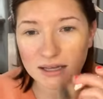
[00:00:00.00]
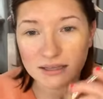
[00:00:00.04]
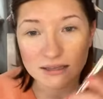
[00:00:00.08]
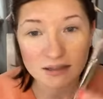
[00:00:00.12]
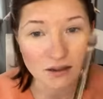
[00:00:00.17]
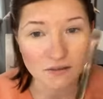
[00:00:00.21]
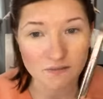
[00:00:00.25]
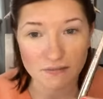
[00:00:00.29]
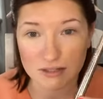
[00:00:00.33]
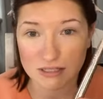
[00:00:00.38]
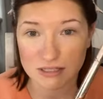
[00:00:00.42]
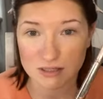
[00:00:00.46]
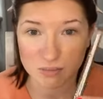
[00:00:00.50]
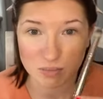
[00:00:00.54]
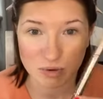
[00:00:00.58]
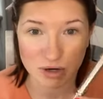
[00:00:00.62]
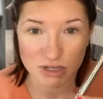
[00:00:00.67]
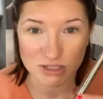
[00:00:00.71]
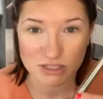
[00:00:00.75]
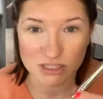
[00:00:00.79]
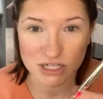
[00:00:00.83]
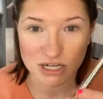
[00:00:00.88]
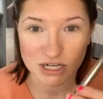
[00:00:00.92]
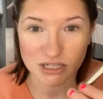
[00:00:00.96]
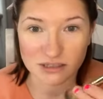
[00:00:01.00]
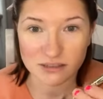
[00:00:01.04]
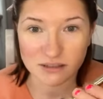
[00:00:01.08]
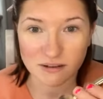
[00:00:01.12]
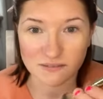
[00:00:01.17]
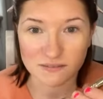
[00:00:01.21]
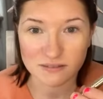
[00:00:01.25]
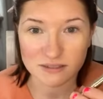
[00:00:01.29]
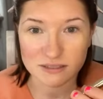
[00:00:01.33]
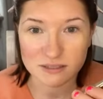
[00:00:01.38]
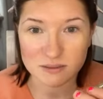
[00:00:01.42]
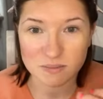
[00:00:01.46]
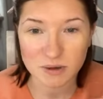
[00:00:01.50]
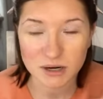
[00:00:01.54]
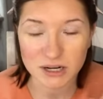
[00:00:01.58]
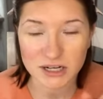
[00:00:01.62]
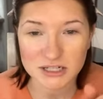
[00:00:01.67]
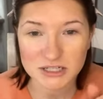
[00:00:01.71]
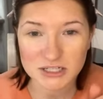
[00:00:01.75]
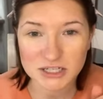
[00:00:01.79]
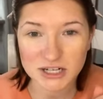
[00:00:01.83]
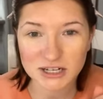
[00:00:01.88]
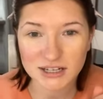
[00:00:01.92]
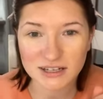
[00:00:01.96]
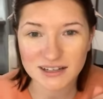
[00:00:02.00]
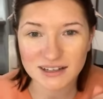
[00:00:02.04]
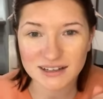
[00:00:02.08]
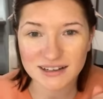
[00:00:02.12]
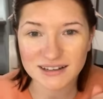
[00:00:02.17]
I love this brush. I love this brush.